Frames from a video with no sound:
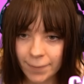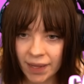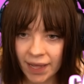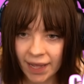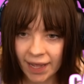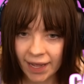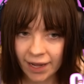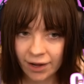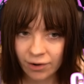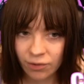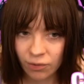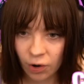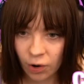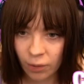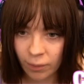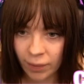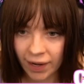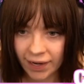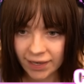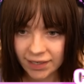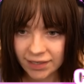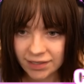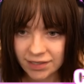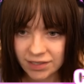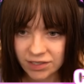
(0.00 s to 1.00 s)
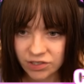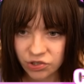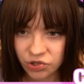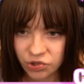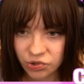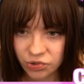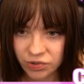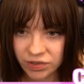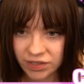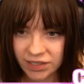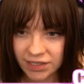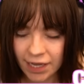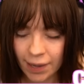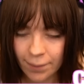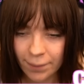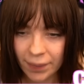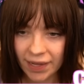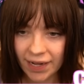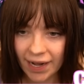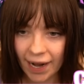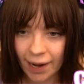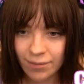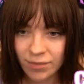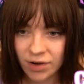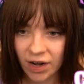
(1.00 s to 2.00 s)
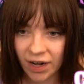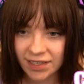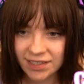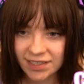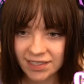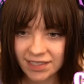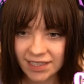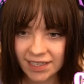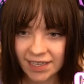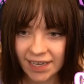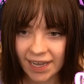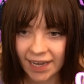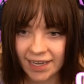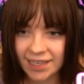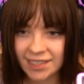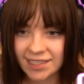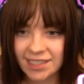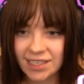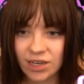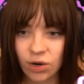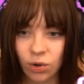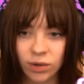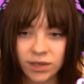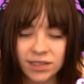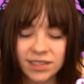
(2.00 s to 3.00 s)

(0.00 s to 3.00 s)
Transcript: pay Robux to skip it. I'm not seeing Casey or